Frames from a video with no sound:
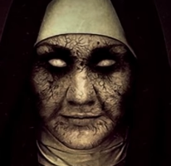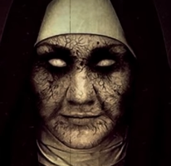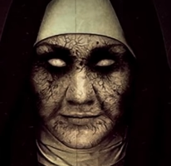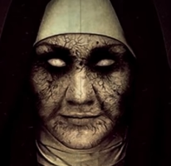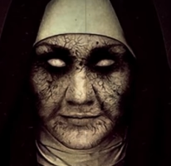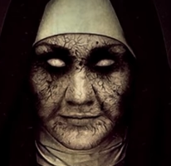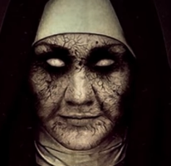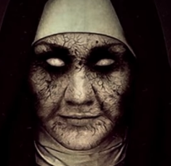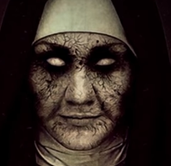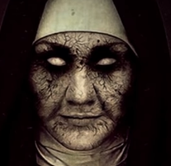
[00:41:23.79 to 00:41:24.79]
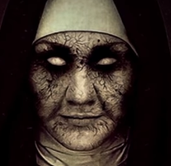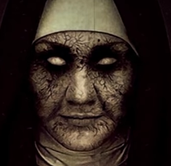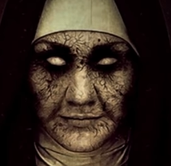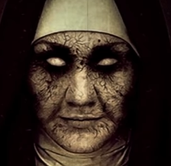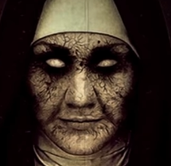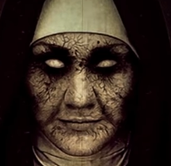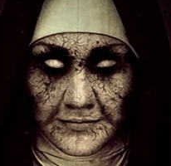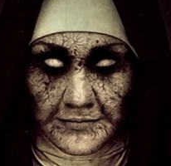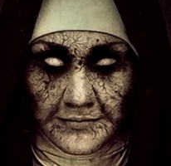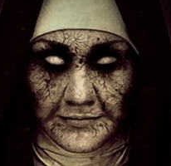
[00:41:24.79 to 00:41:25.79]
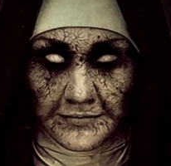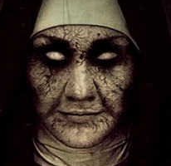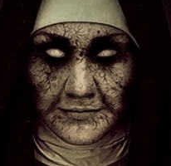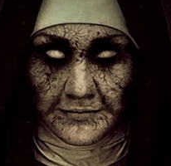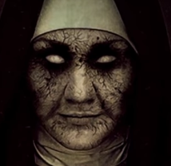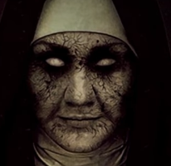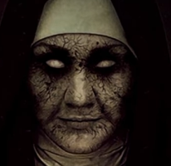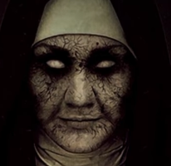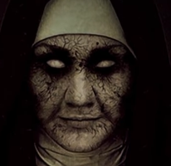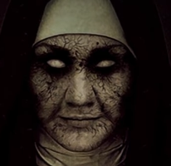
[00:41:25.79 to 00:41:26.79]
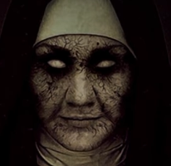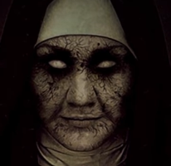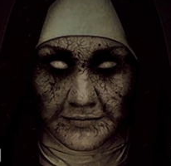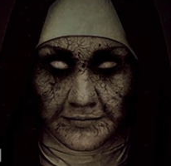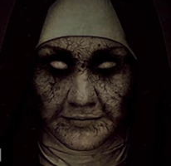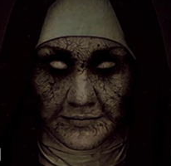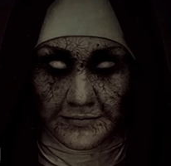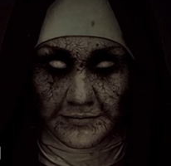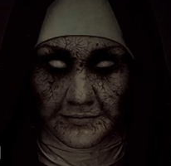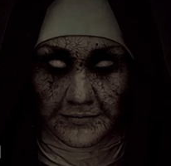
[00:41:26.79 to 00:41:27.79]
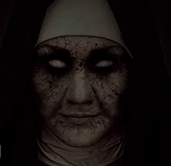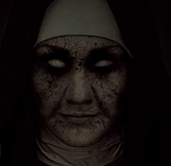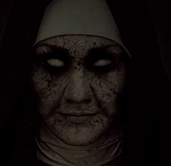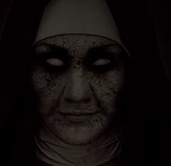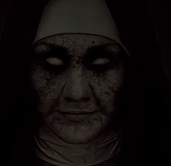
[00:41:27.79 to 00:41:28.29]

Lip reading: Nobody speaks.